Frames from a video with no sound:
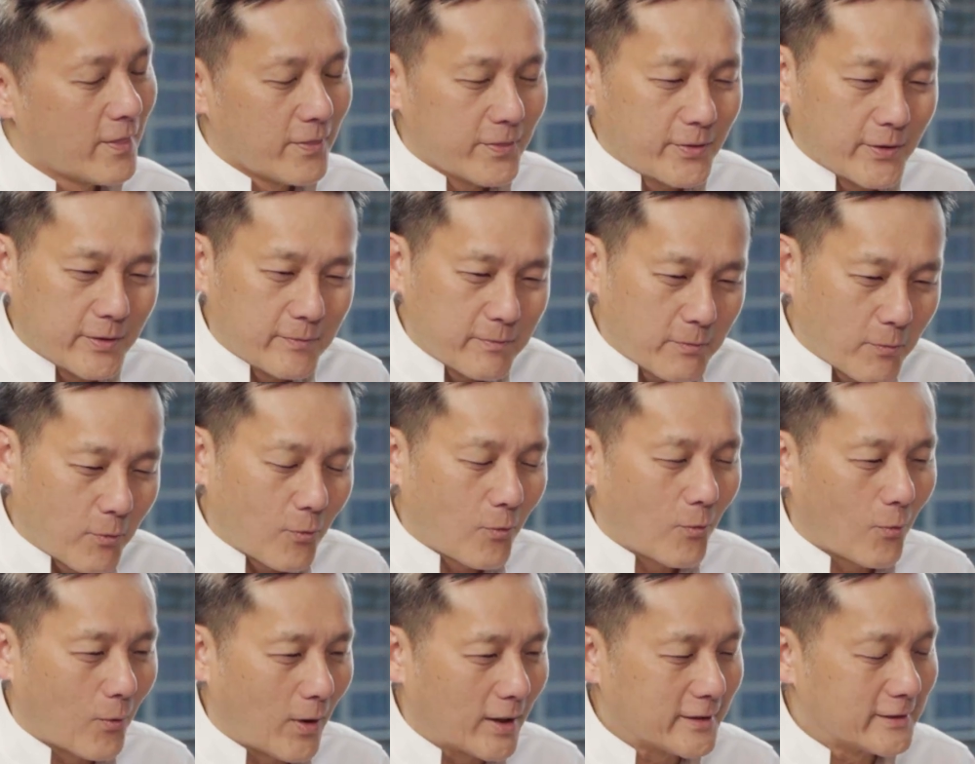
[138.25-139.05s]
them
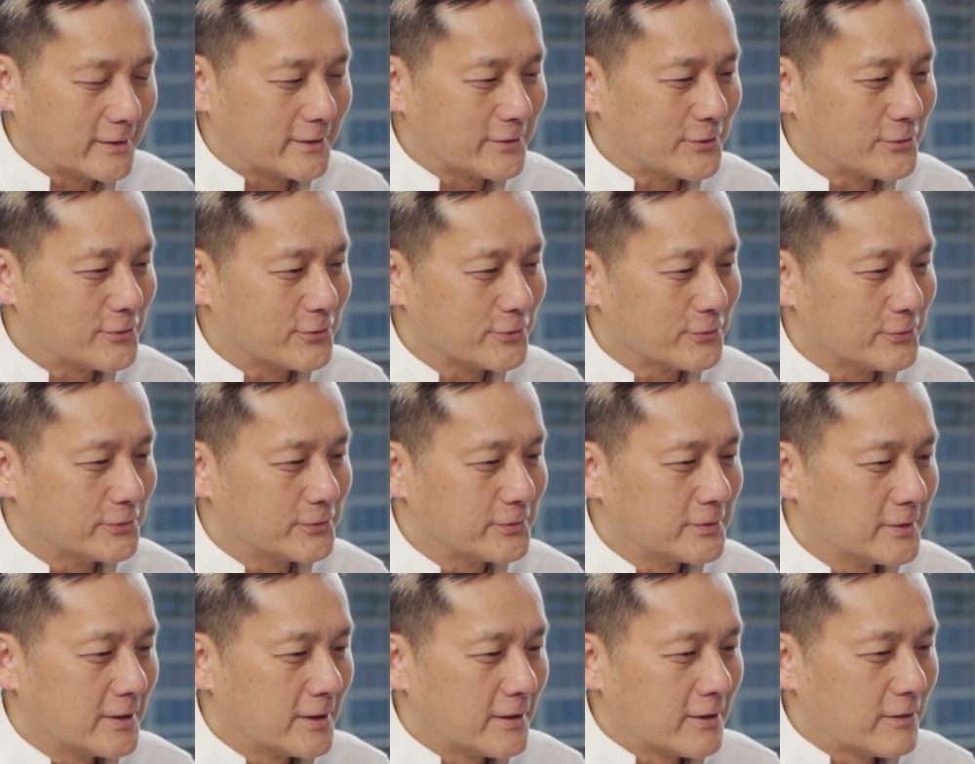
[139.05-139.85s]
wanting
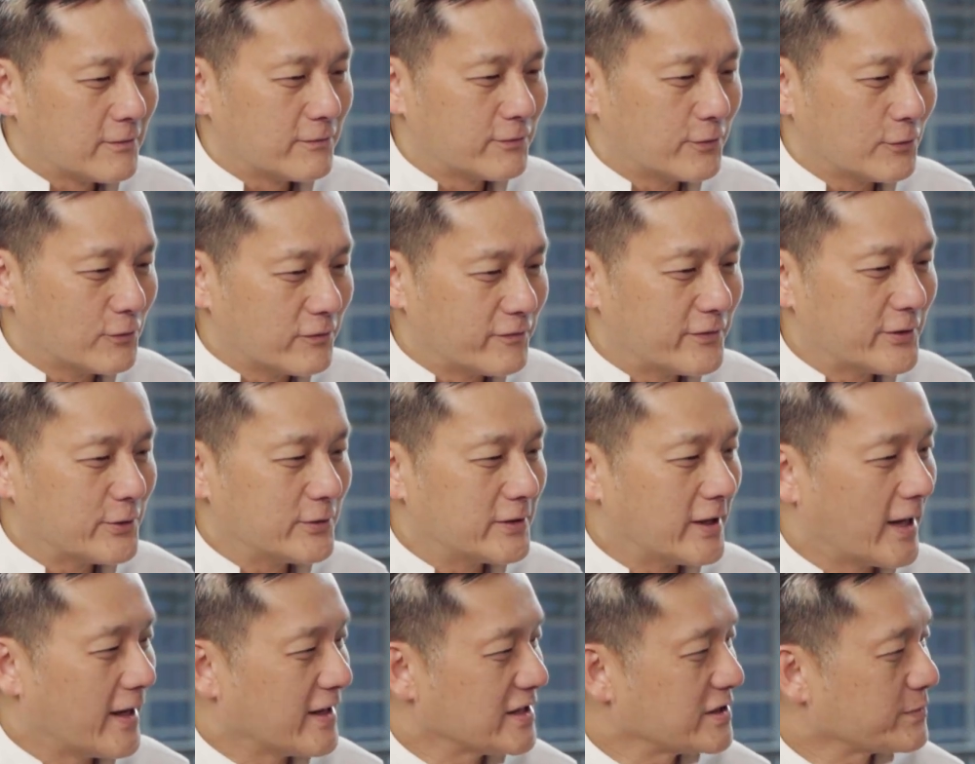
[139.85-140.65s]
to fulfill
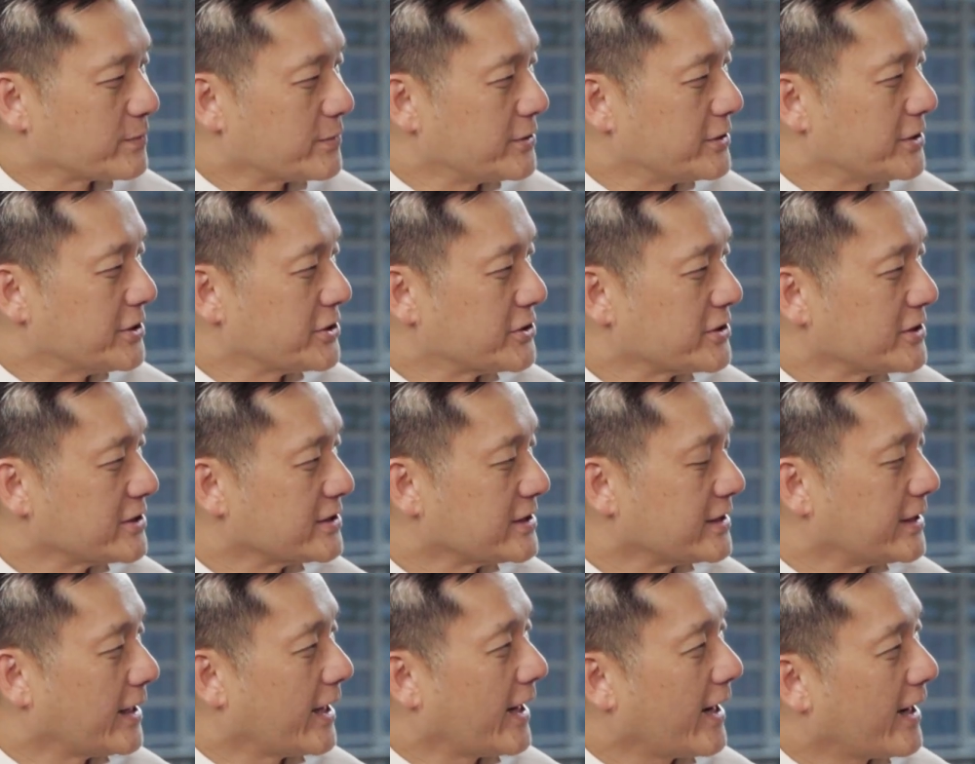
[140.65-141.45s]
the
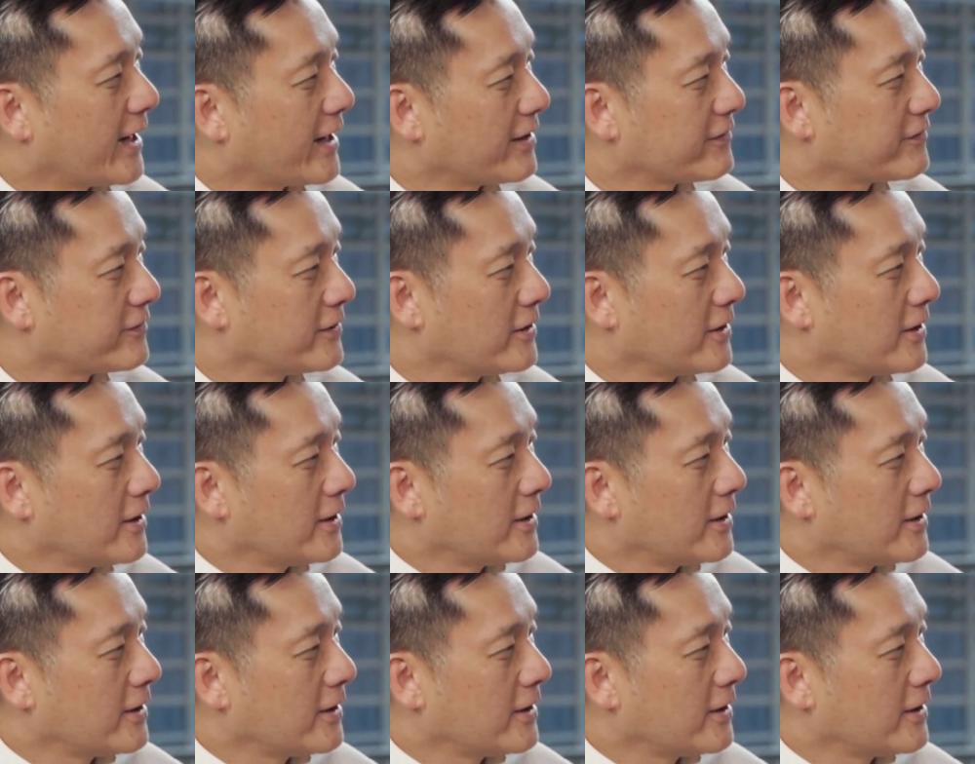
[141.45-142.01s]
aspirations they have